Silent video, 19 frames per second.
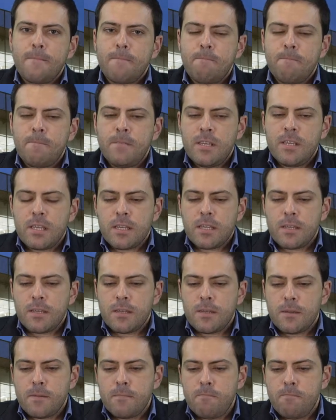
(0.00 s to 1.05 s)

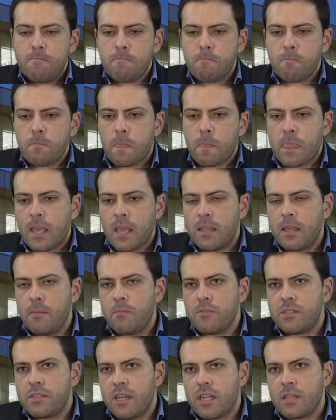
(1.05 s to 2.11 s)
the
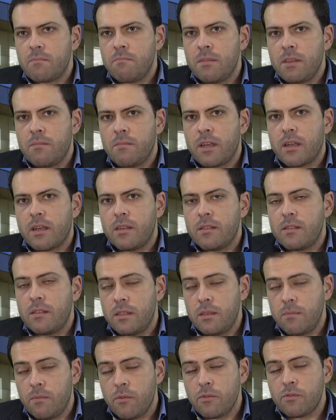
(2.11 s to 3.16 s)
the
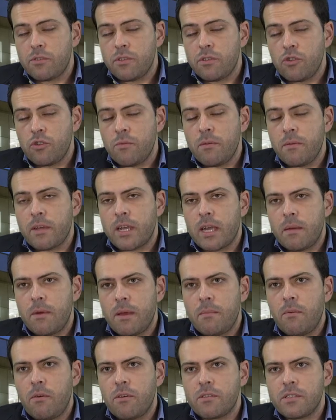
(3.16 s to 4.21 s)
adipose tissue may become
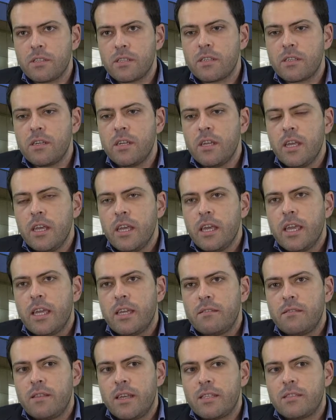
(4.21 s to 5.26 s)
hypoxic,
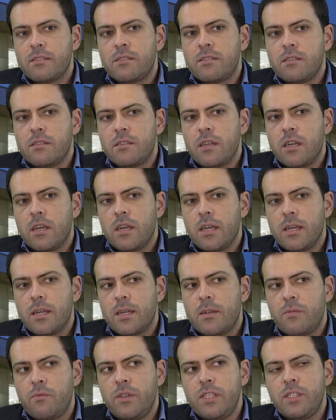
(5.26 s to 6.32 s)
and that
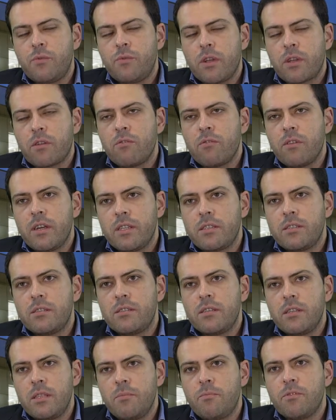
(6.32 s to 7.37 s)
dysregulates
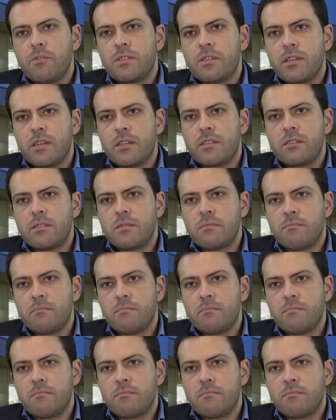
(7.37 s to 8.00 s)
the adipocyte